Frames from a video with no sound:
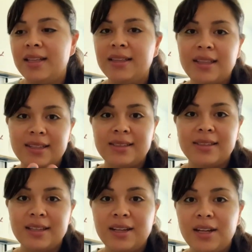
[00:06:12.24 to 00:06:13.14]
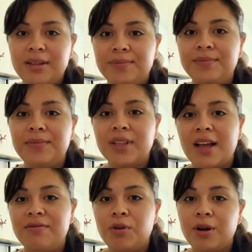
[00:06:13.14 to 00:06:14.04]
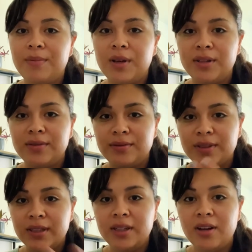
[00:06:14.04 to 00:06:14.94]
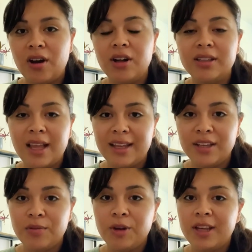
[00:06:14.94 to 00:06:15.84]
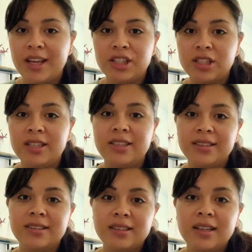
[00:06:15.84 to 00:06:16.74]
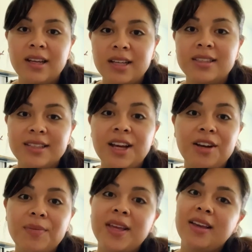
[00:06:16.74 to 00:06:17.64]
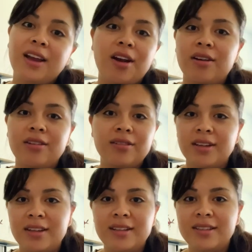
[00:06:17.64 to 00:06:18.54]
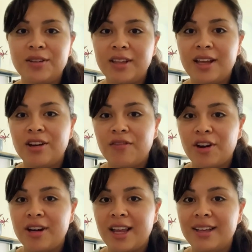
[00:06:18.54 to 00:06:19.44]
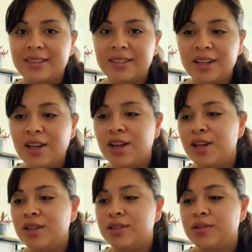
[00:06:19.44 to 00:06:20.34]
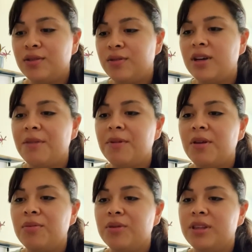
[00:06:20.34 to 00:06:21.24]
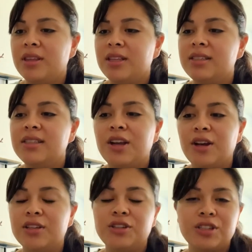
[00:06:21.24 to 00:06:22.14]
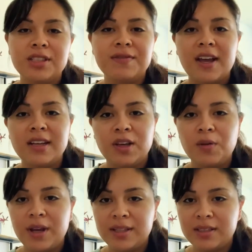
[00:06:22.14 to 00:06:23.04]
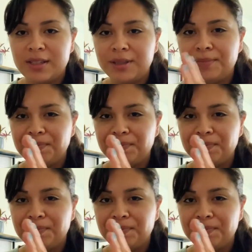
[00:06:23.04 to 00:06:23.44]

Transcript: This platform of online communication it's gonna be here until the end of our days. So coming up with these theories, or just finding ways to